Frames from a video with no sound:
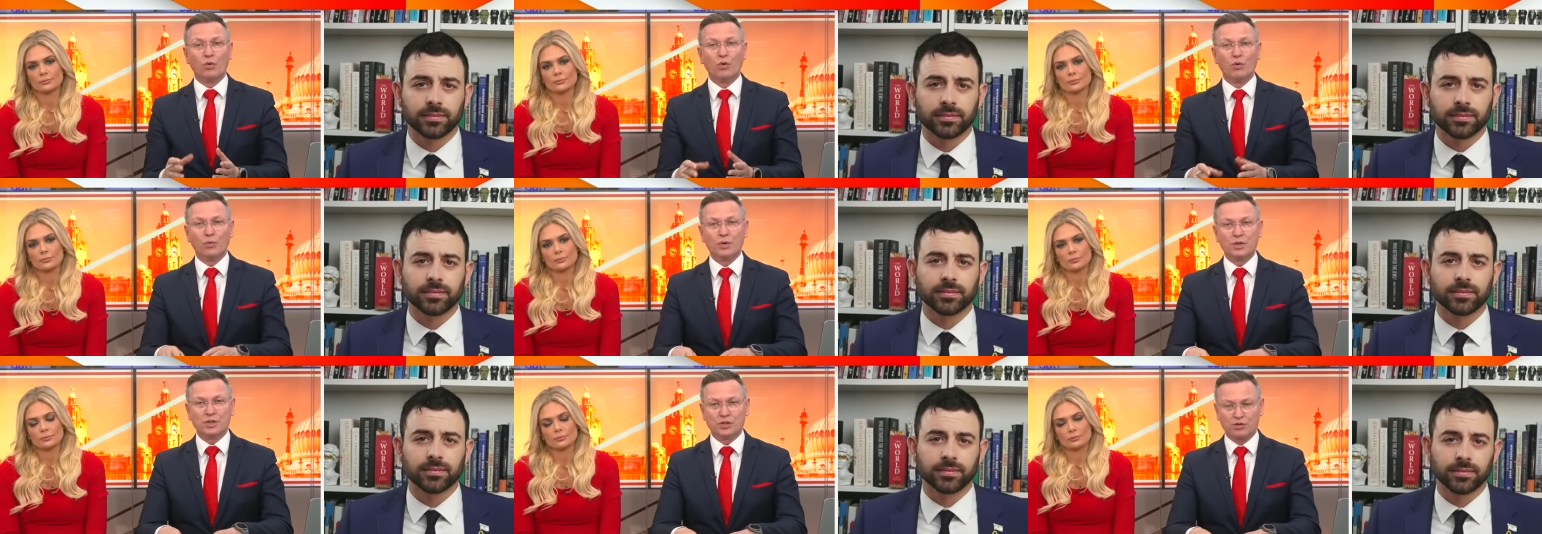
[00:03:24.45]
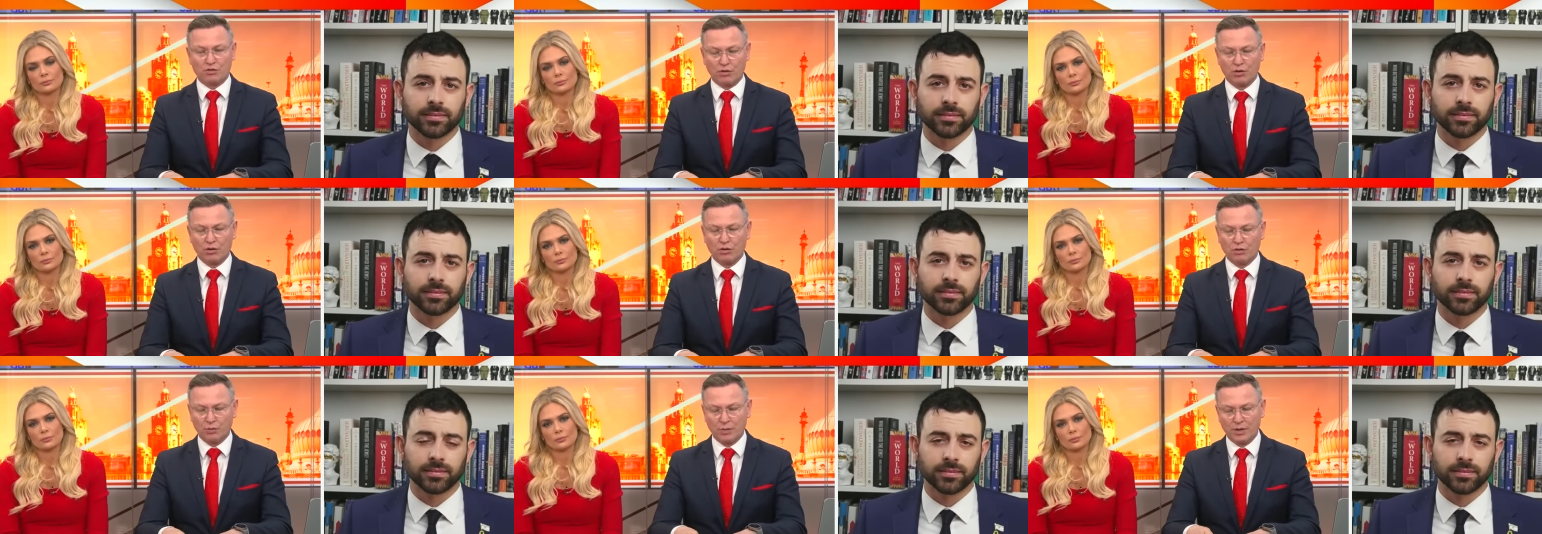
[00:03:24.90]
Speaker 1: what we
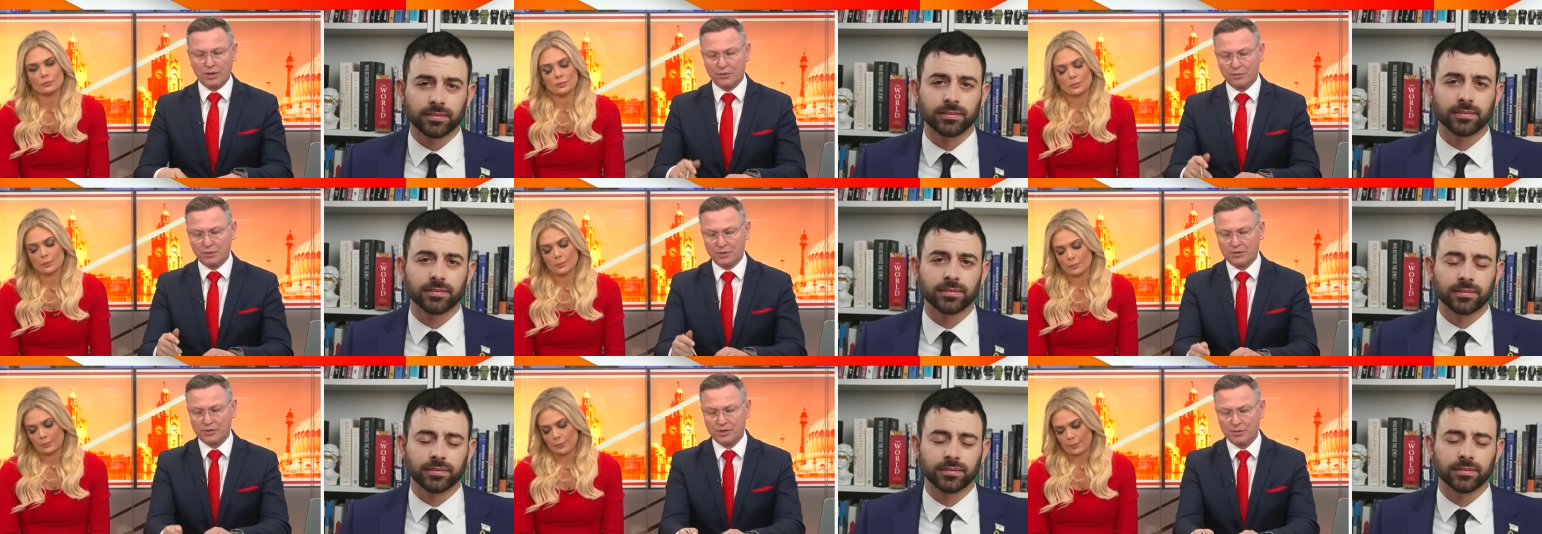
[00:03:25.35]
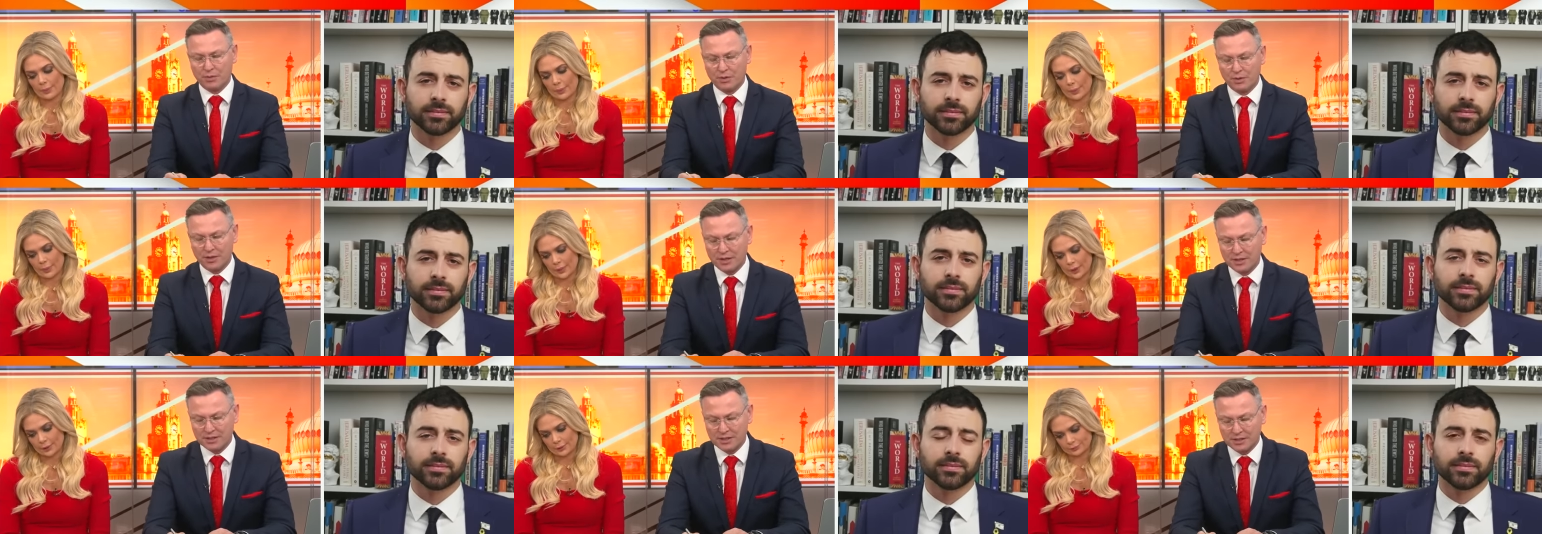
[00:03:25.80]
struggle with with some
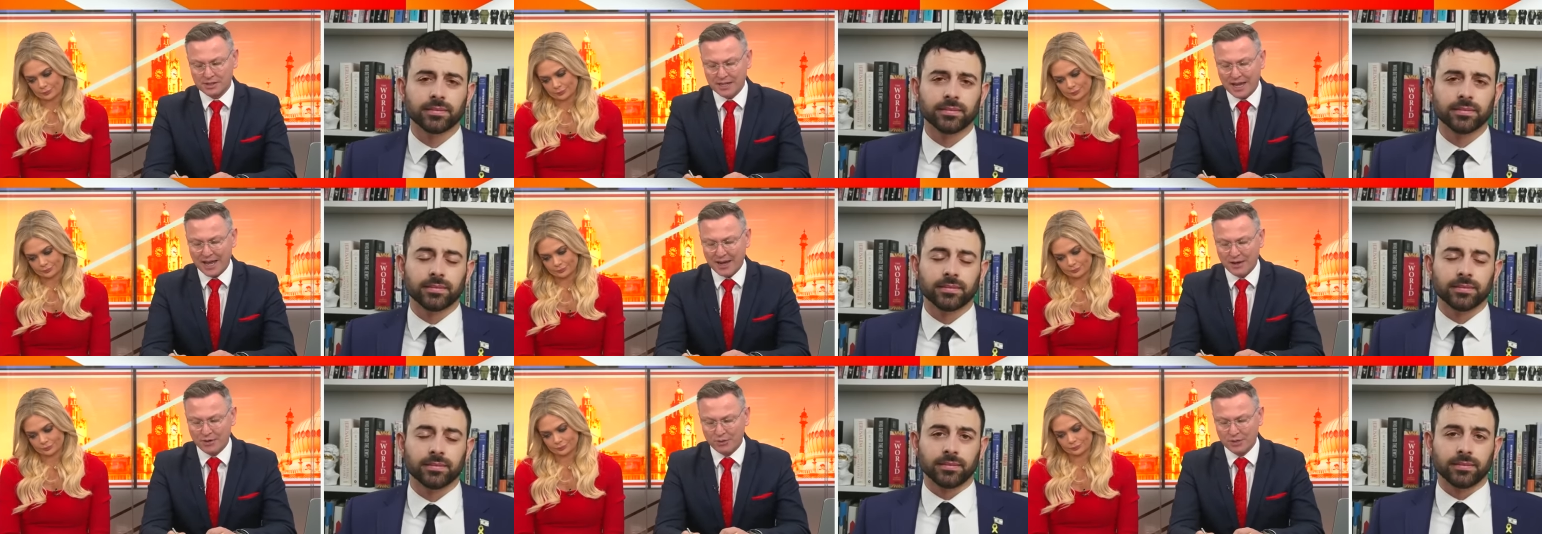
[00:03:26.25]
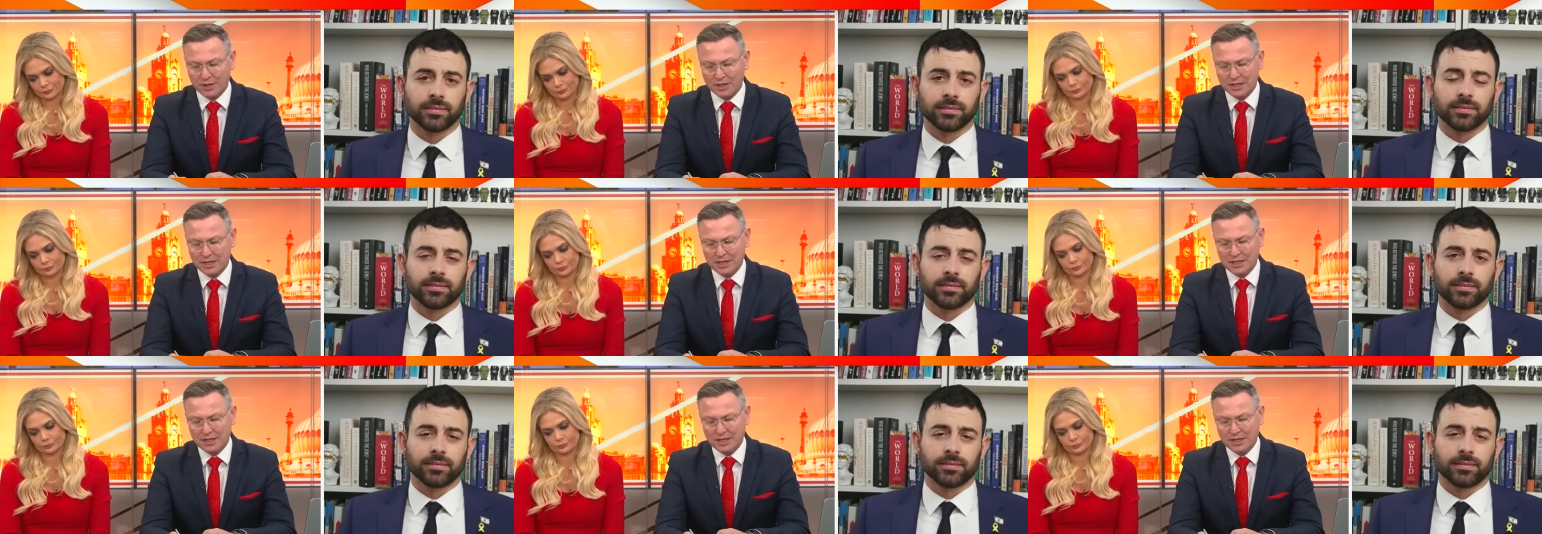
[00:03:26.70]
of this is how,